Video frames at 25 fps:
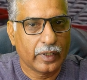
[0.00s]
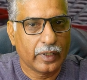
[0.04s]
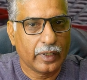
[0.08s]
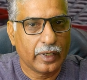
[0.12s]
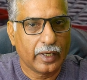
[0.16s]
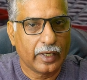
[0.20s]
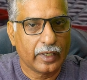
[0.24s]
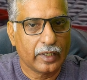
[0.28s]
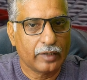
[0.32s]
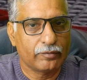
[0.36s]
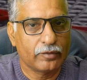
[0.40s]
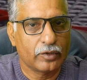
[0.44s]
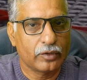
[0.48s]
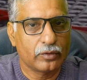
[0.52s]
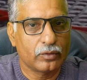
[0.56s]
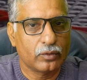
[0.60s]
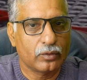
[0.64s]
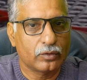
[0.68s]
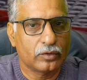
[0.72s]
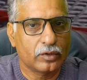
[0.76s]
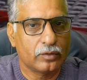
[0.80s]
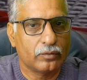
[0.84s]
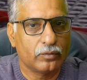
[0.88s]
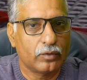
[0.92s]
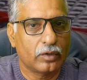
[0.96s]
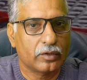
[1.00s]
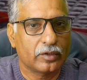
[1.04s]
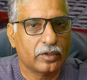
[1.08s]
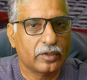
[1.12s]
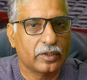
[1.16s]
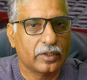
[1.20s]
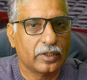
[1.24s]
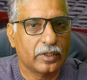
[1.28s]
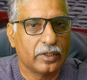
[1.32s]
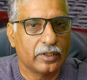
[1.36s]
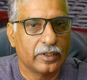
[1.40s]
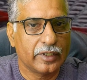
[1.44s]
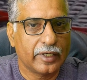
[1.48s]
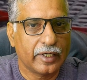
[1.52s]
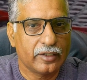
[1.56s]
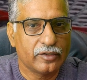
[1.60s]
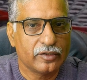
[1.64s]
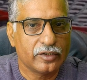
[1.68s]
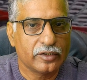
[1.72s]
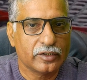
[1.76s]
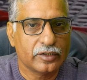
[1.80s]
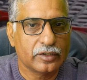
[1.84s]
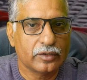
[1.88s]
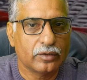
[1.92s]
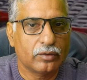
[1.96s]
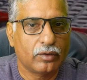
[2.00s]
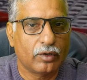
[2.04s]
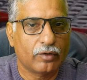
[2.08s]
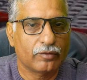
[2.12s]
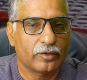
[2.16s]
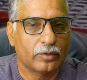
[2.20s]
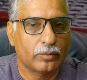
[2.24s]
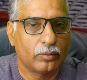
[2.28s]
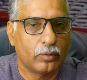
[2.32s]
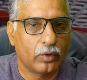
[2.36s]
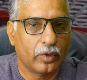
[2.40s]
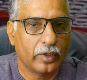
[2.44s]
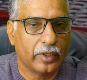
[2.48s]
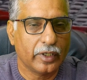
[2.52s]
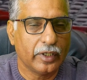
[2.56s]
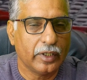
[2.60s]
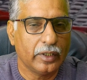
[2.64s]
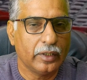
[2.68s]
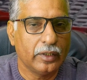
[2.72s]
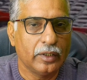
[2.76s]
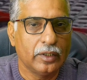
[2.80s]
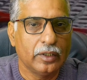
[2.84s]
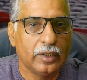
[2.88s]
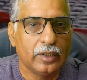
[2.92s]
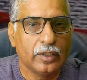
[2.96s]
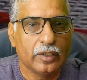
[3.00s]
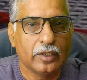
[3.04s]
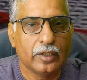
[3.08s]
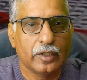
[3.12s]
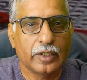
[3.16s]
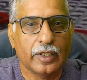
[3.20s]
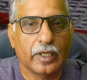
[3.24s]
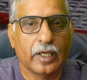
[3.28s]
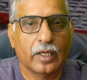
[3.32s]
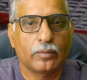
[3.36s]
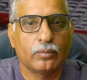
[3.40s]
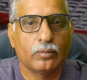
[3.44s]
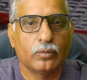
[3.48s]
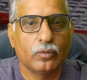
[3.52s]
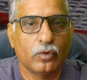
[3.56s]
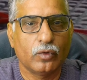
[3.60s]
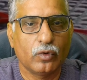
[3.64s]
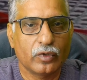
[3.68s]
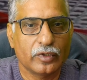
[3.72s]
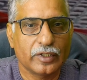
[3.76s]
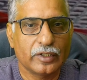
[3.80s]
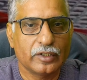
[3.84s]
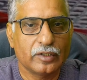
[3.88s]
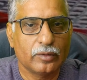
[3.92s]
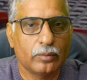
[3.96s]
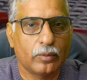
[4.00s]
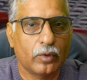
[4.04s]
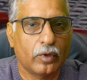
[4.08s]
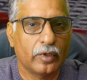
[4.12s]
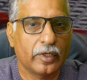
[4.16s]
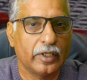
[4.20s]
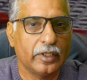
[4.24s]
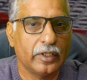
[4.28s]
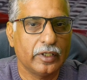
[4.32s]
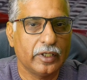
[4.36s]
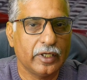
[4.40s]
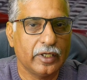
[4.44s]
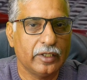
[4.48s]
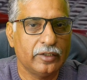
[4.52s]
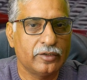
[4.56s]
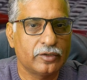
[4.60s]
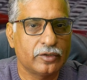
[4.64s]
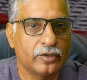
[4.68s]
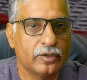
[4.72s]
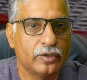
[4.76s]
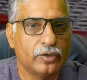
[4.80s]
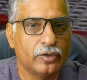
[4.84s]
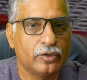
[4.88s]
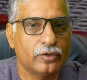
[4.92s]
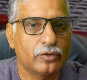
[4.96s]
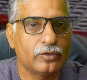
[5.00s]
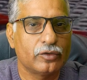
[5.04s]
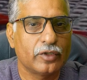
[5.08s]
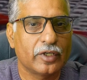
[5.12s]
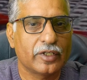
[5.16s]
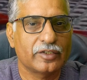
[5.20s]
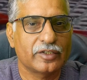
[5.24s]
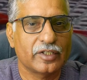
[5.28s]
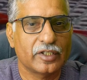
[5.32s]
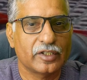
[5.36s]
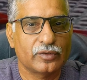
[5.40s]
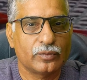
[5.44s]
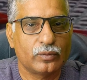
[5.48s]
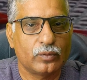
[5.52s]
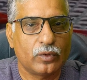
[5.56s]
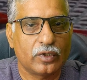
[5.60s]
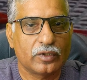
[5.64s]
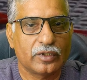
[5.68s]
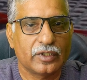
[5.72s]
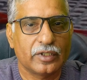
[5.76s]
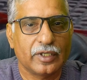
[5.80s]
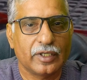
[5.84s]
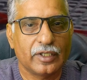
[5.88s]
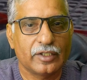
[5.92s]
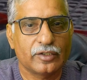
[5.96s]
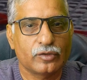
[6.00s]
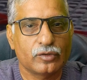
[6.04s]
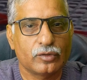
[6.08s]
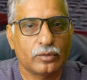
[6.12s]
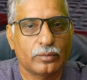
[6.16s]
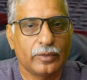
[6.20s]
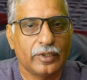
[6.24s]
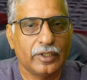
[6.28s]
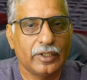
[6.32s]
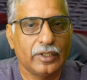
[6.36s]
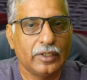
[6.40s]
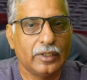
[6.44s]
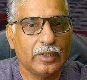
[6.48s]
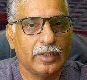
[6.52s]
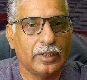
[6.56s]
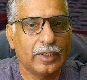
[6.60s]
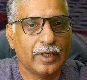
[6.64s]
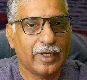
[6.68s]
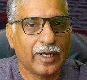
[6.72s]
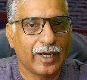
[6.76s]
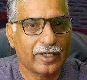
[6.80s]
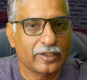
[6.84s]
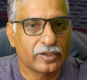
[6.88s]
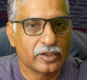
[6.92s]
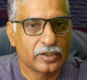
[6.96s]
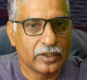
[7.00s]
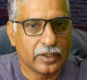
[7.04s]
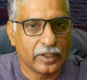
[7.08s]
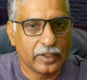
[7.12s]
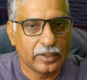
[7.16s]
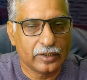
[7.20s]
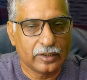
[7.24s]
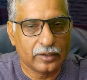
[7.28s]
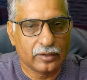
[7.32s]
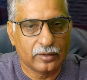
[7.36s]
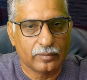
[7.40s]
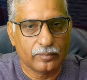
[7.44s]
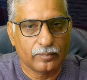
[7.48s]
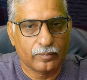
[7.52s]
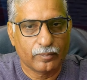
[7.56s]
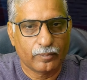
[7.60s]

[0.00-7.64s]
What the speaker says: And if the total water contents of the body, they are more than the body needs, so excess water is to be excreted.